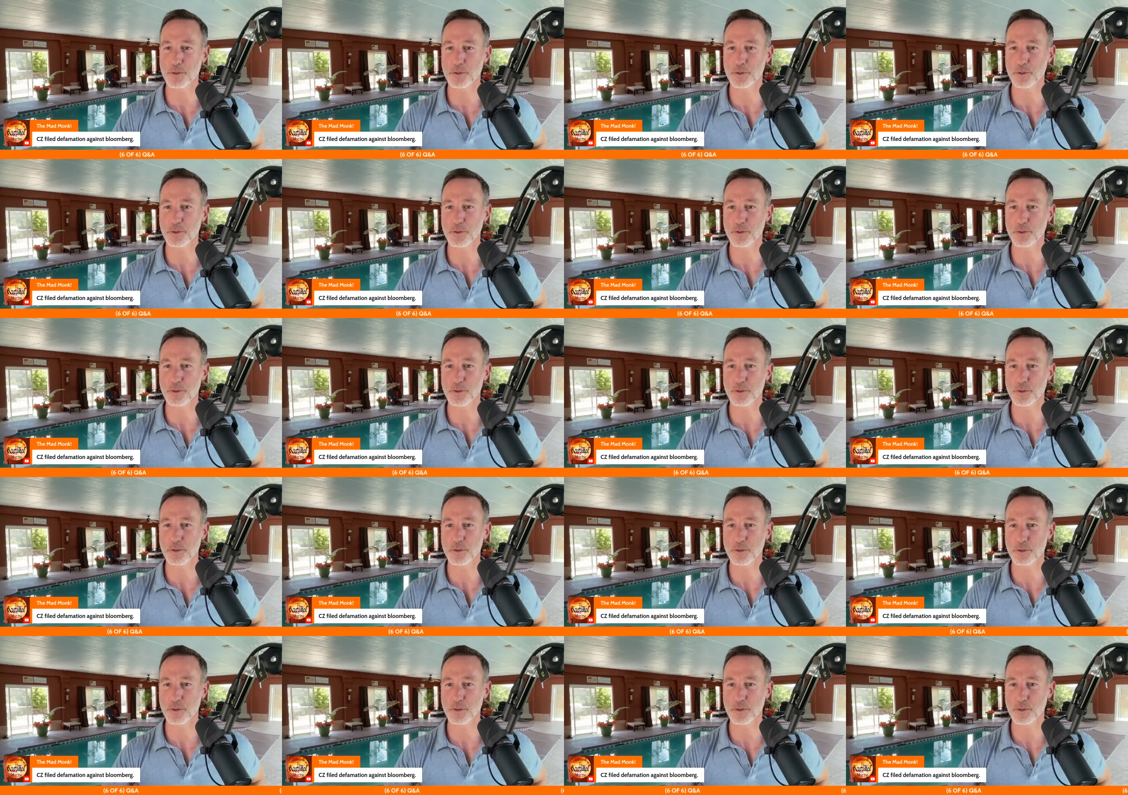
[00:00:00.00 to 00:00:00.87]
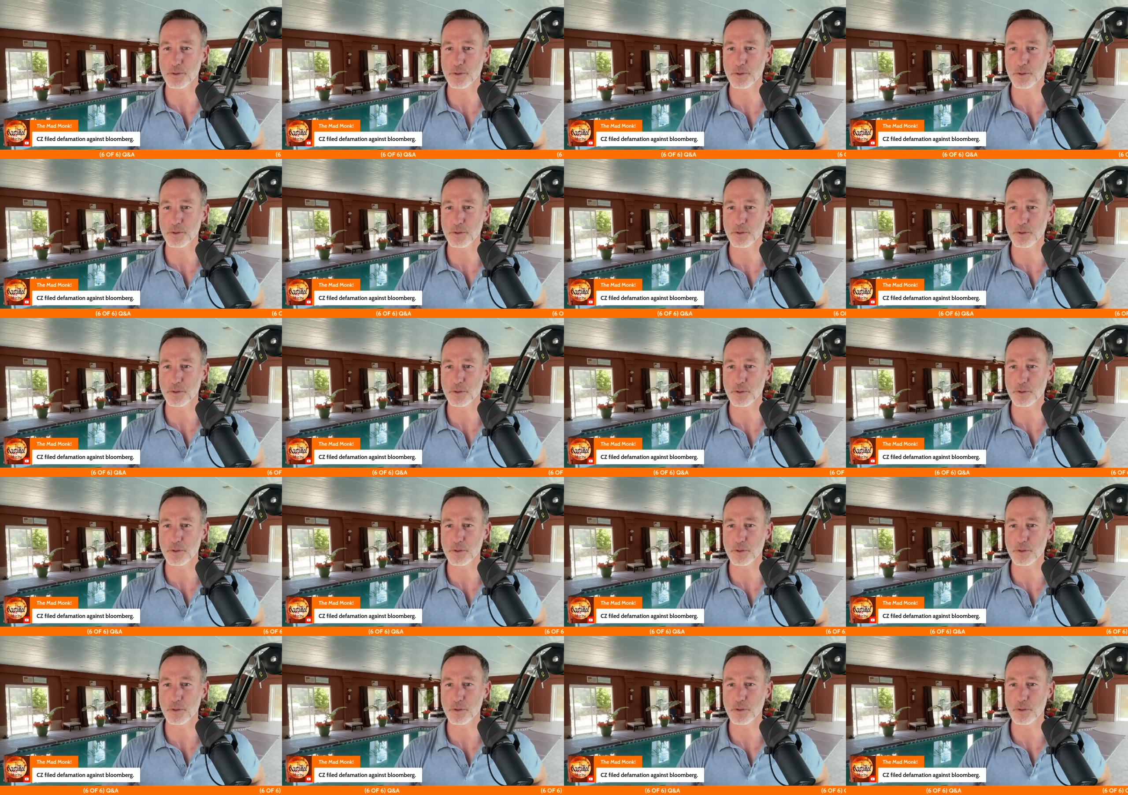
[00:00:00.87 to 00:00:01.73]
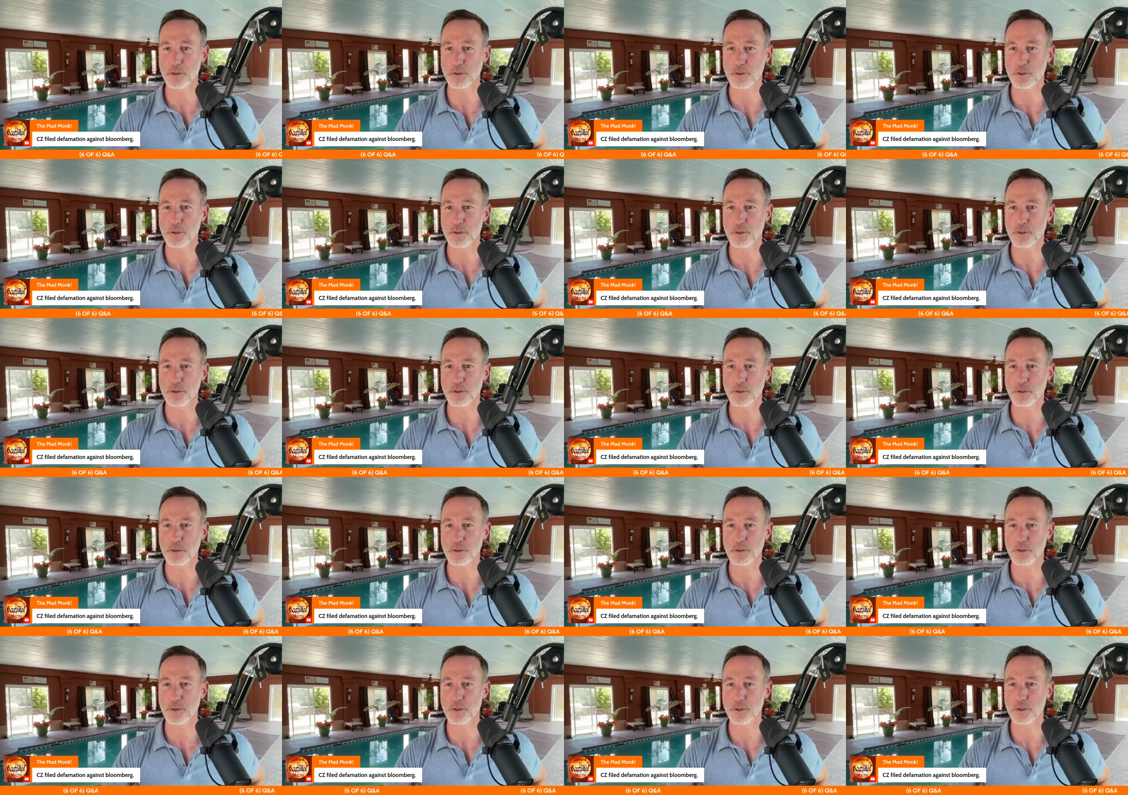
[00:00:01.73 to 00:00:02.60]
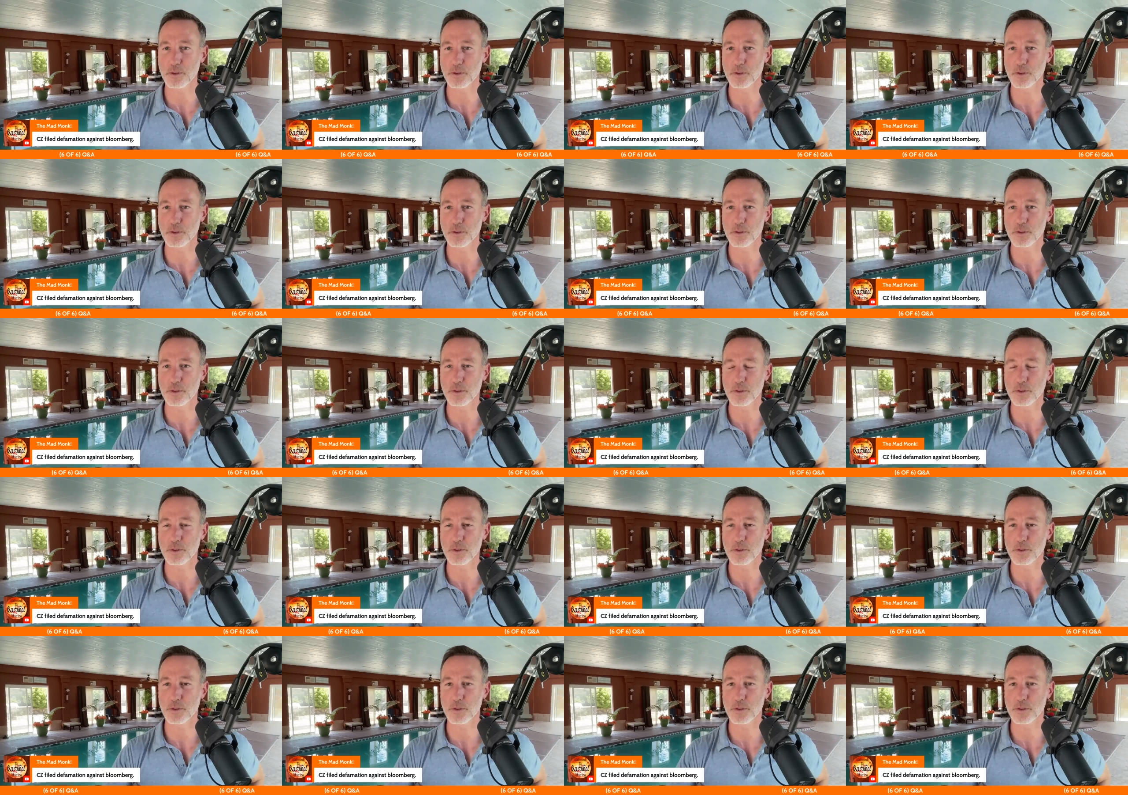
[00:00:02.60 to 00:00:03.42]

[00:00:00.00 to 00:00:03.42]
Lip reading: (silence)